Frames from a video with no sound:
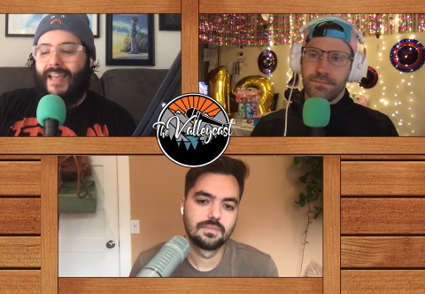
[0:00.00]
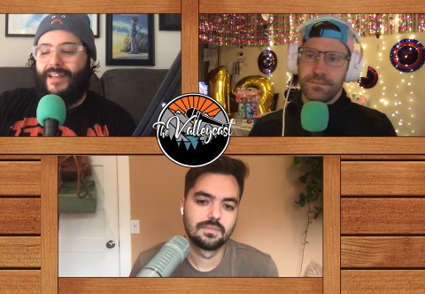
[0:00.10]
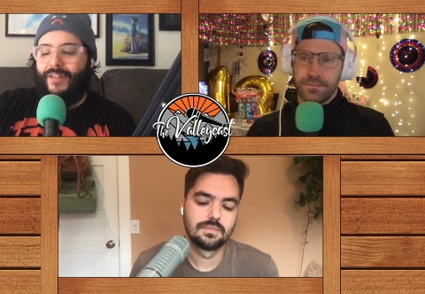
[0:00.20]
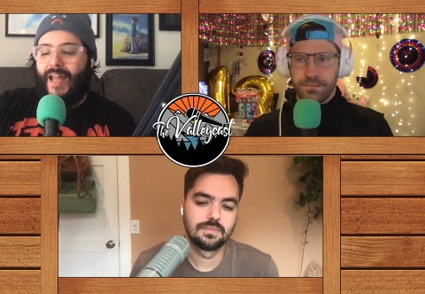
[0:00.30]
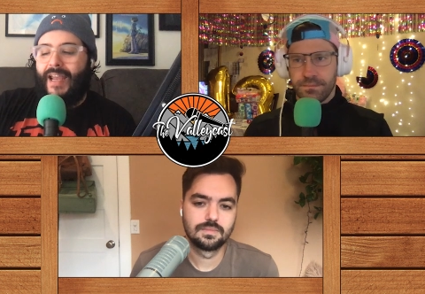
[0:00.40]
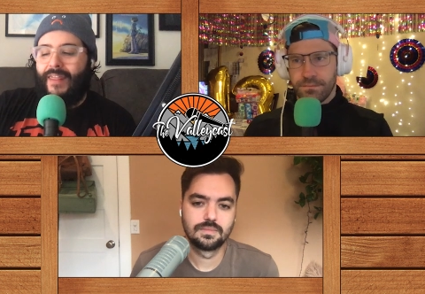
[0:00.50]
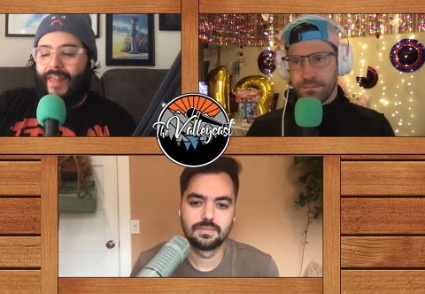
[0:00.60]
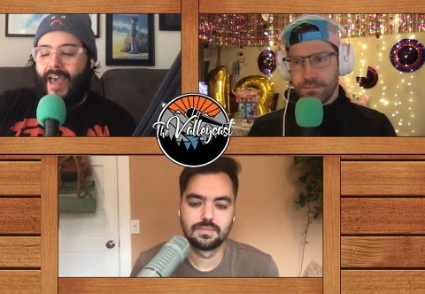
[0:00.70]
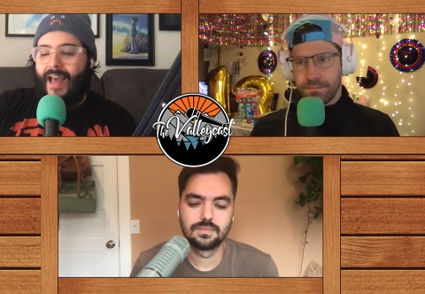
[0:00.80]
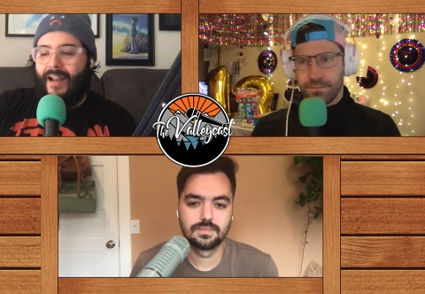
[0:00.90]
Speaker 1: kind of like
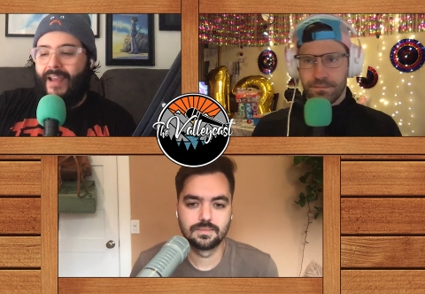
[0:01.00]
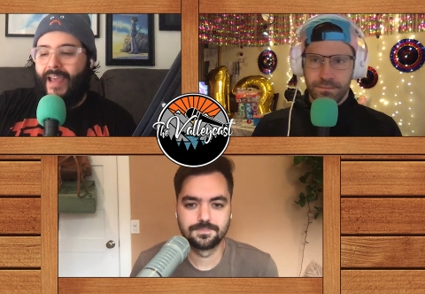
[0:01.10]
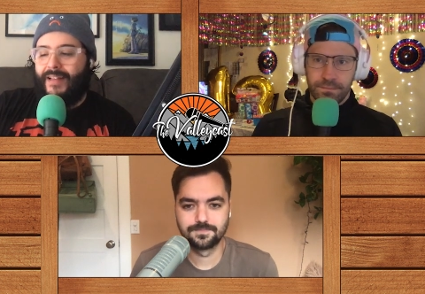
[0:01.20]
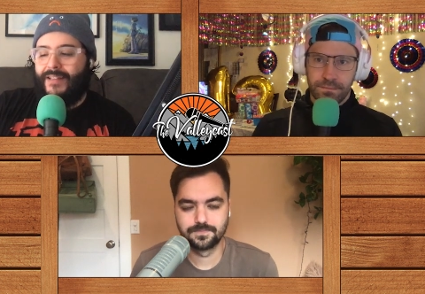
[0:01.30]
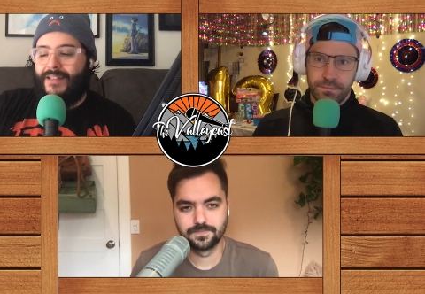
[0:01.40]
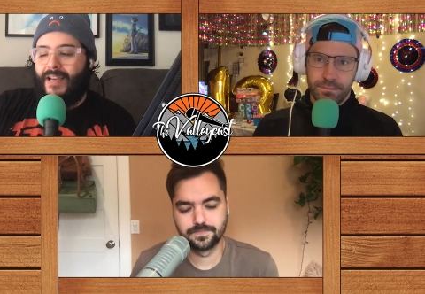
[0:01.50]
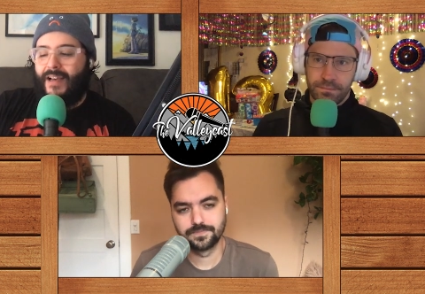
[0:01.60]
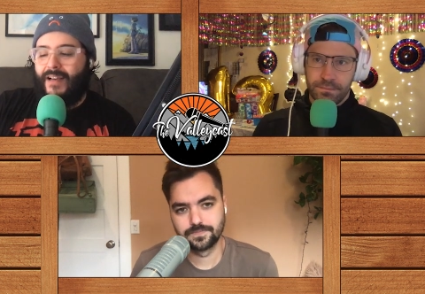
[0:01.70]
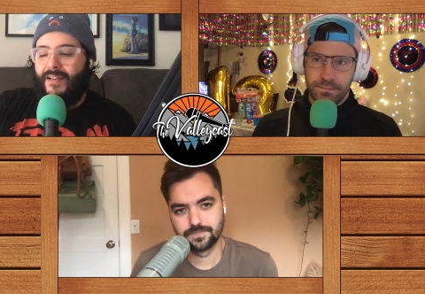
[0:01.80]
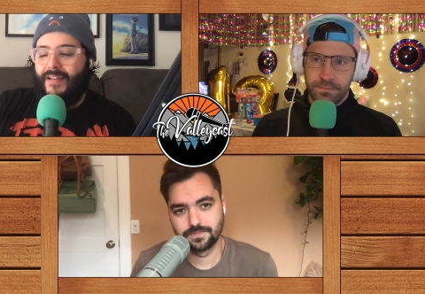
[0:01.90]
that, and
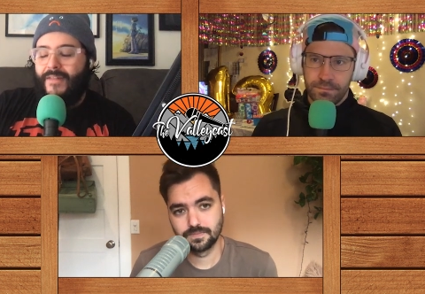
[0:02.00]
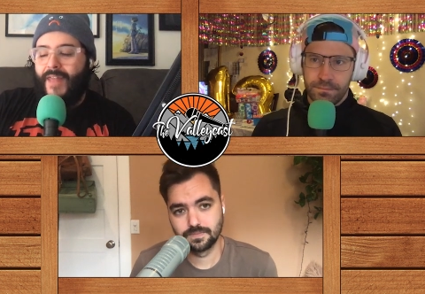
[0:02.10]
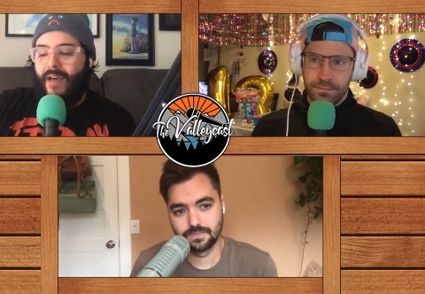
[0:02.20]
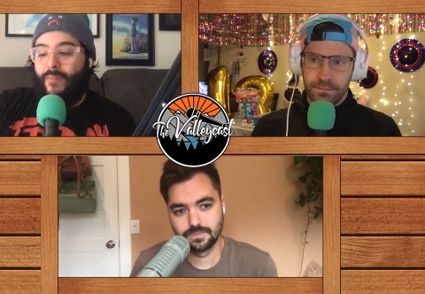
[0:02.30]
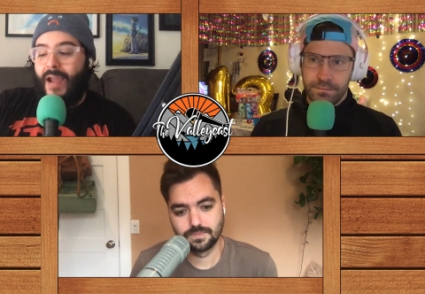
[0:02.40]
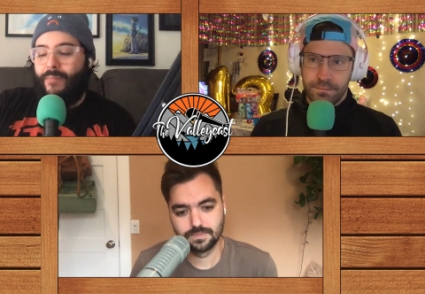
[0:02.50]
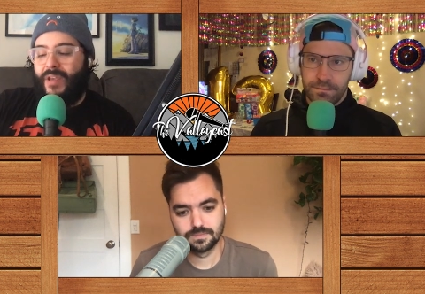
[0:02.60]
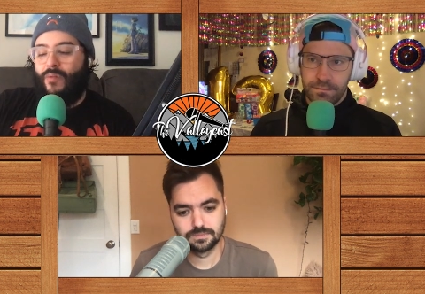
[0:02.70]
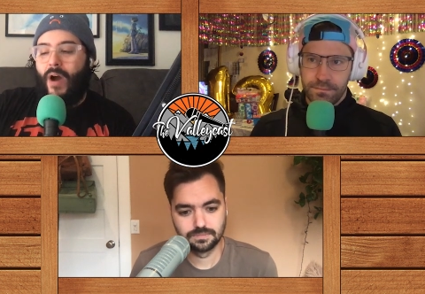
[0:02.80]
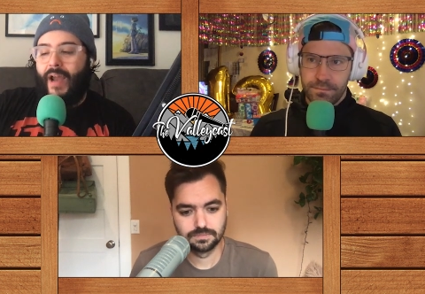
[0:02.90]
that might
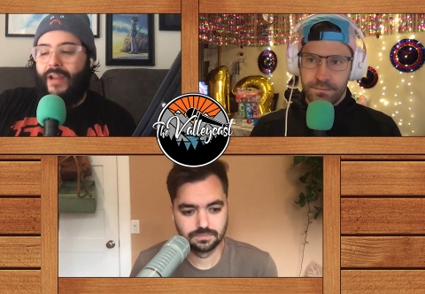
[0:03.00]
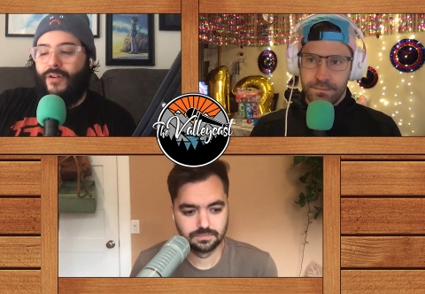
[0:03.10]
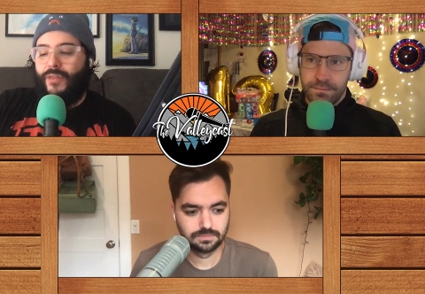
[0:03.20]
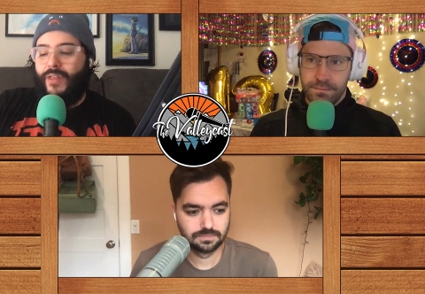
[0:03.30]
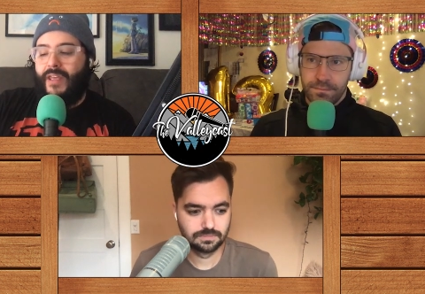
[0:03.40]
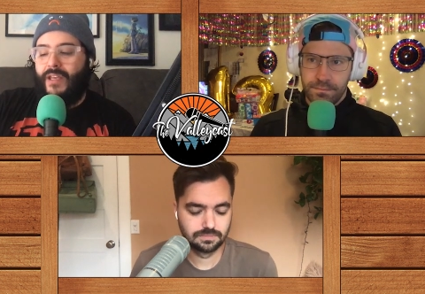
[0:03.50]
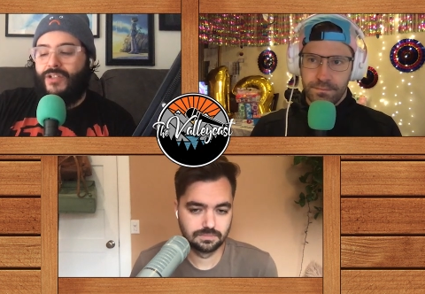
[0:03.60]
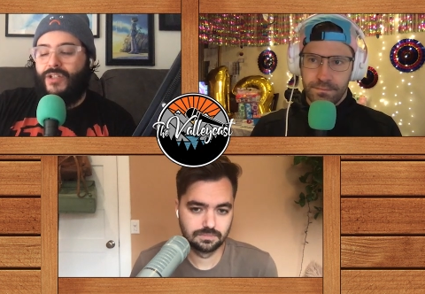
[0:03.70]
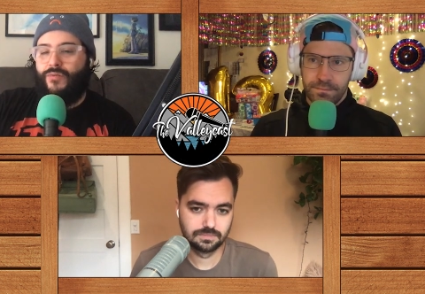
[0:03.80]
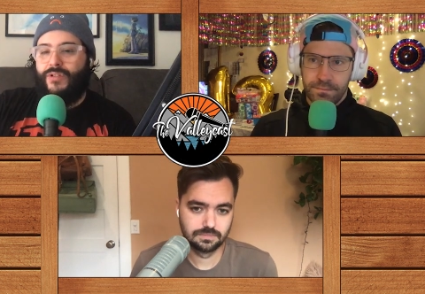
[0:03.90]
be why you're thinking
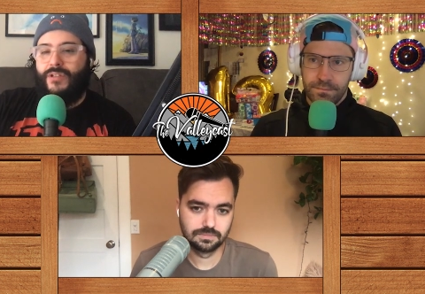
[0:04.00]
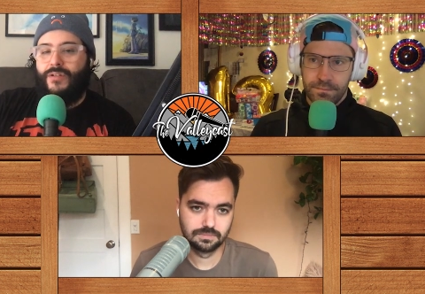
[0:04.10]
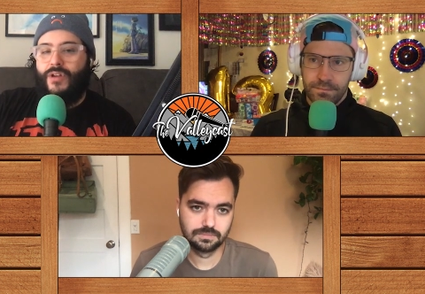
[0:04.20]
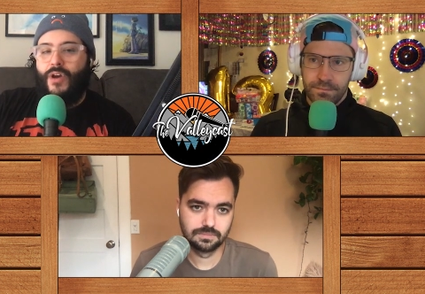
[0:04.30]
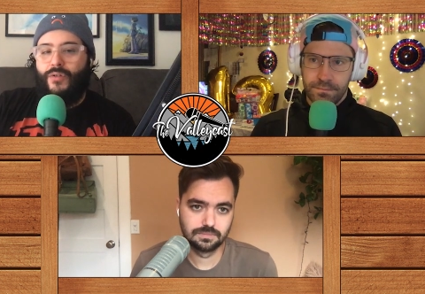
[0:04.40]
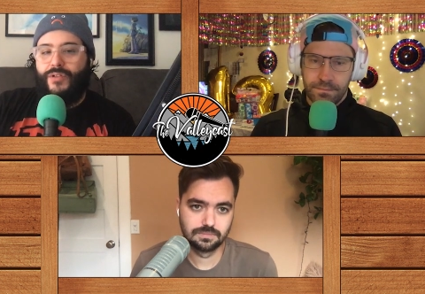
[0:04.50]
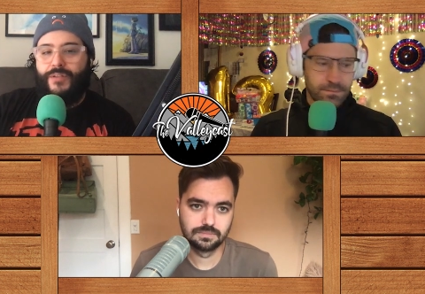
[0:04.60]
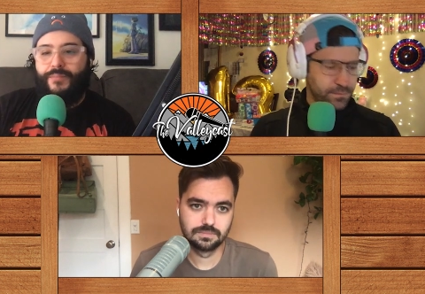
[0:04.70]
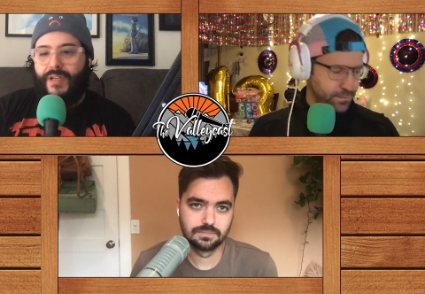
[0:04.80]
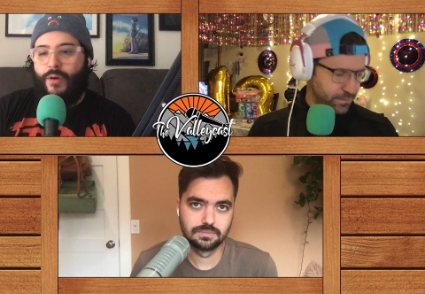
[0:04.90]
she was known
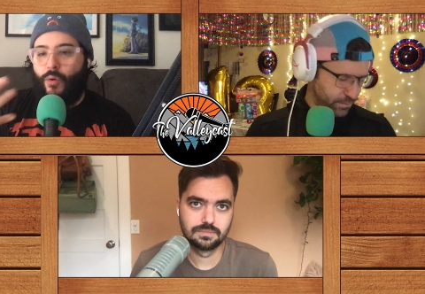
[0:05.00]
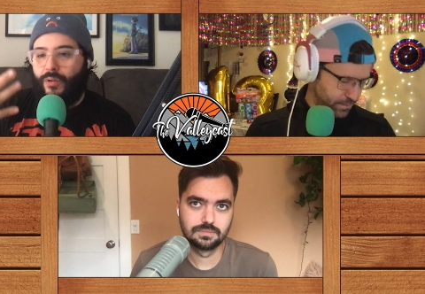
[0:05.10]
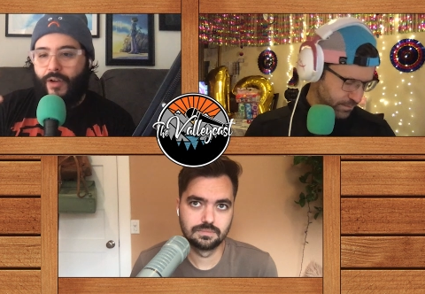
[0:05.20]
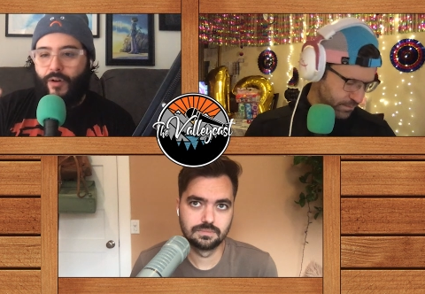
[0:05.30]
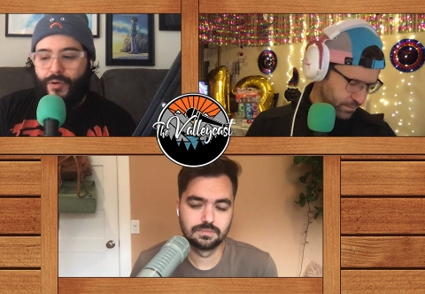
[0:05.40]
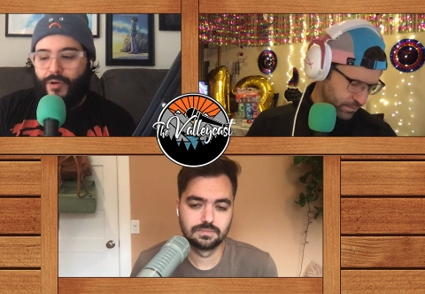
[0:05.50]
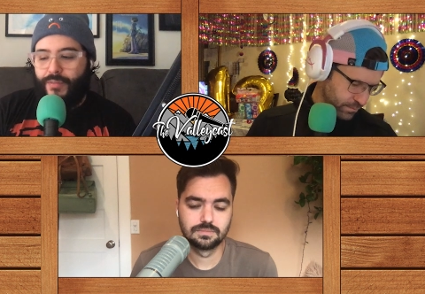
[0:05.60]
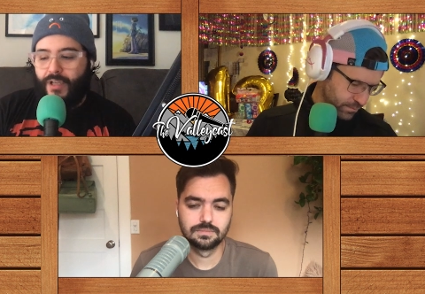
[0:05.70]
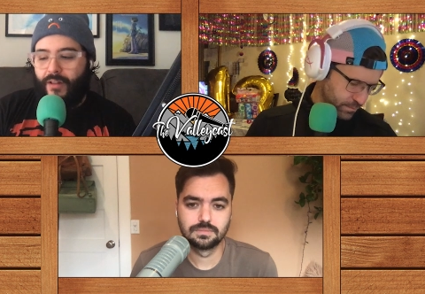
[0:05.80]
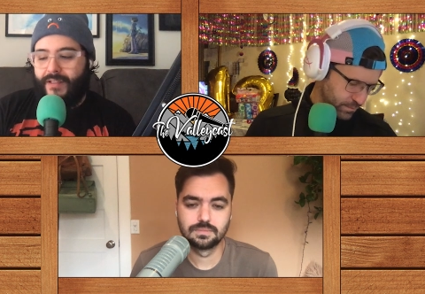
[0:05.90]
to be holding her
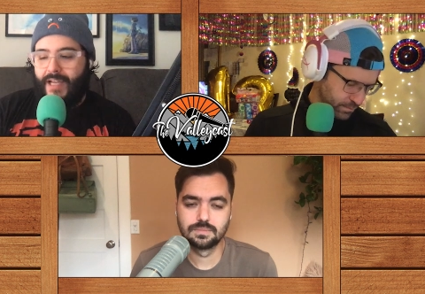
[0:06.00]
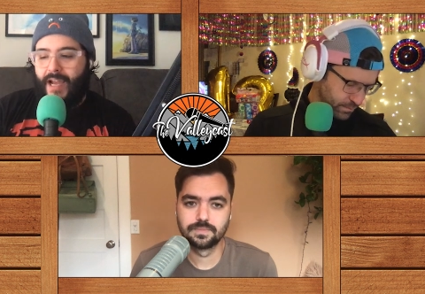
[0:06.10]
boobs all the